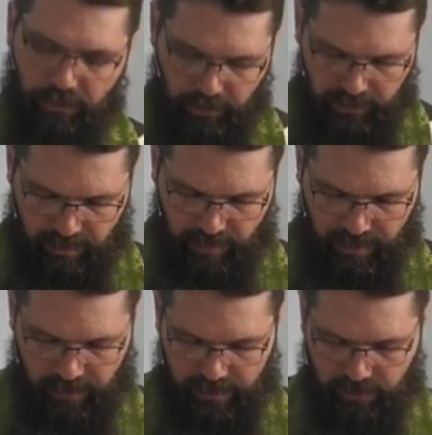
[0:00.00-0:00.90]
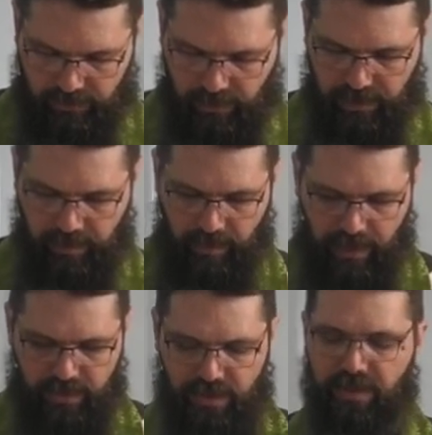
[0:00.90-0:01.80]
third commandment, the Lord
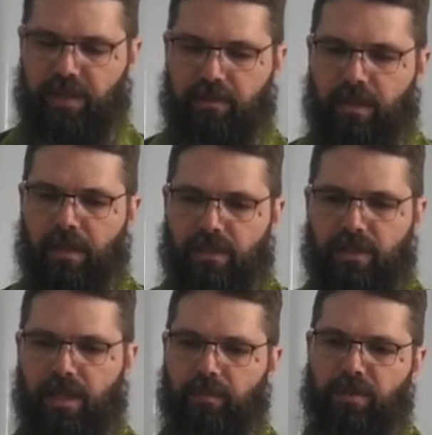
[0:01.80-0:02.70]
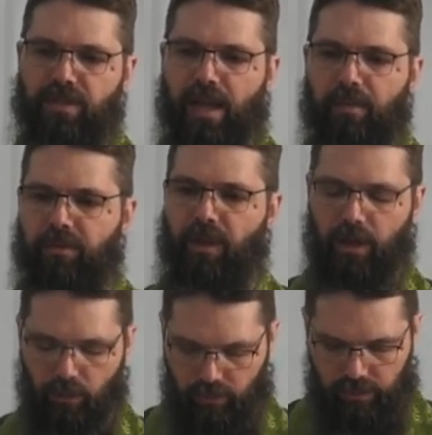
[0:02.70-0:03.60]
commands us to, to keep the Sabbath day
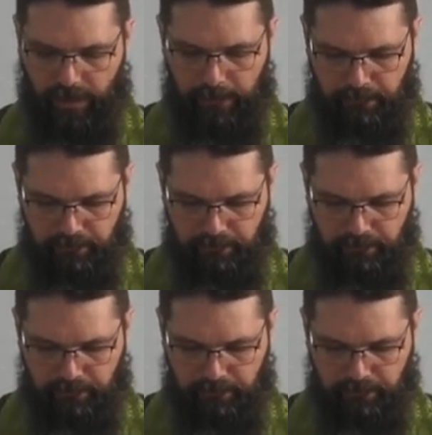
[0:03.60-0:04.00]
holy.